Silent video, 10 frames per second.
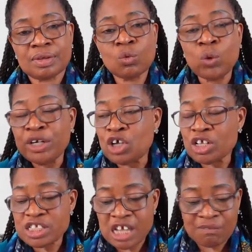We
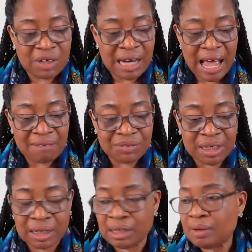don't even have
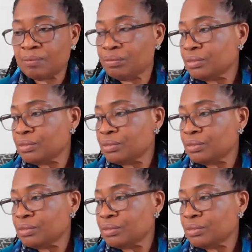the